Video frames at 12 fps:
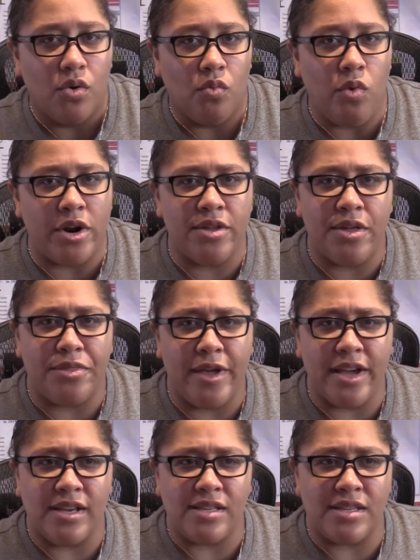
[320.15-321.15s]
What are the
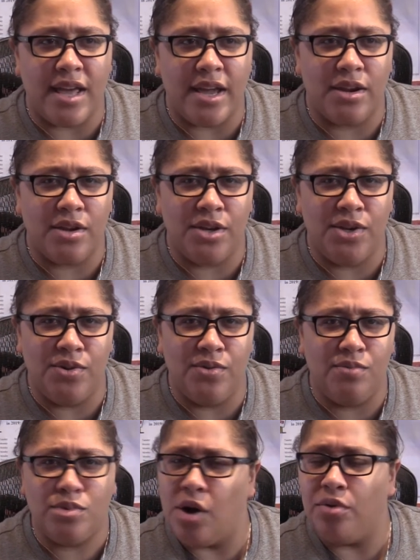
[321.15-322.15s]
things that
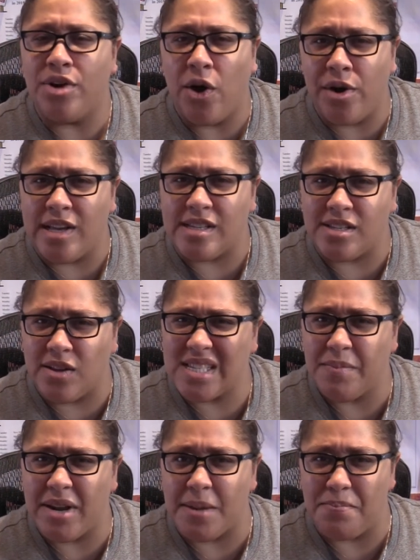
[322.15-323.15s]
you don't notice until
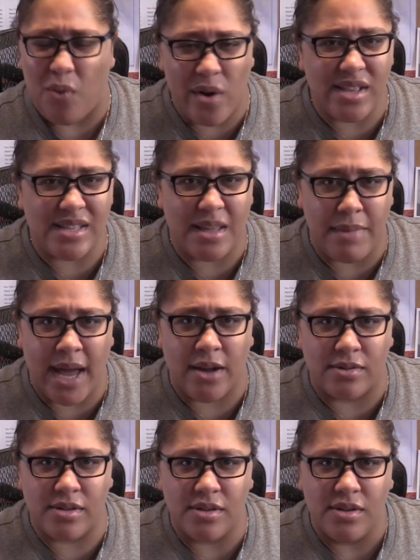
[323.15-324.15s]
somebody points them
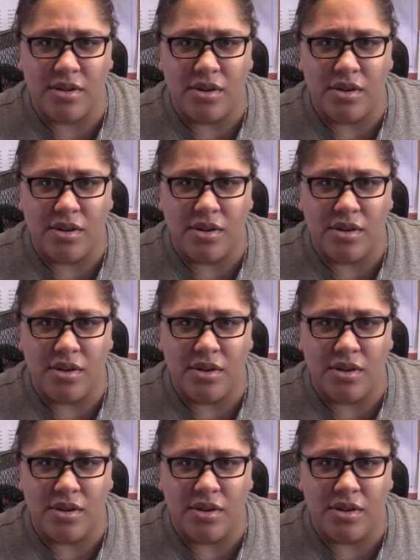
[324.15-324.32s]
out?